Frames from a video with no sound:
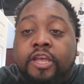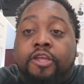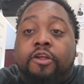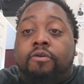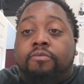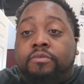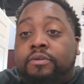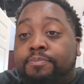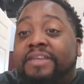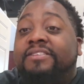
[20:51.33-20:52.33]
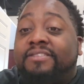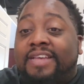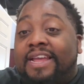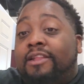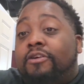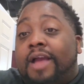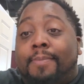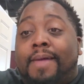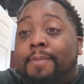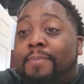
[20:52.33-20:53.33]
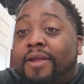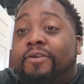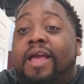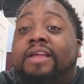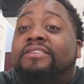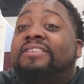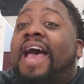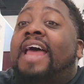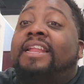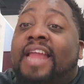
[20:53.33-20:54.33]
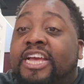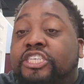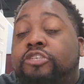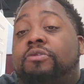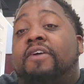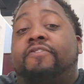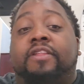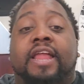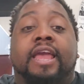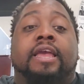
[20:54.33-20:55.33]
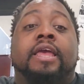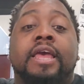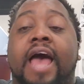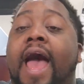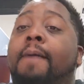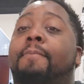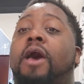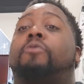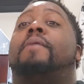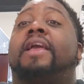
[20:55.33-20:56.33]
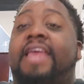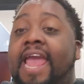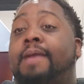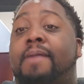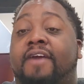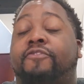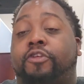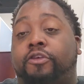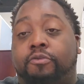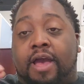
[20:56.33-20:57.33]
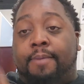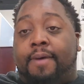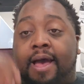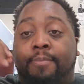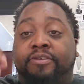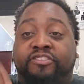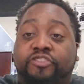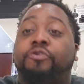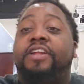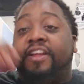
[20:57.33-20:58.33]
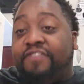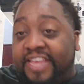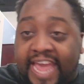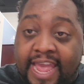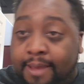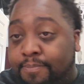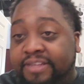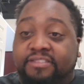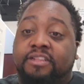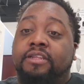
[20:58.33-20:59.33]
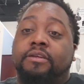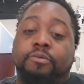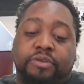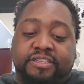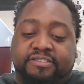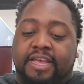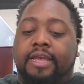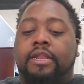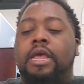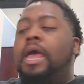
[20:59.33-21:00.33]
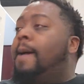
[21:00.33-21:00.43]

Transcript: You know, basically saying, look, I'm not better than you. I just idolize you. I feel like I model my game after you. I'm a student of the game, basically what he's saying.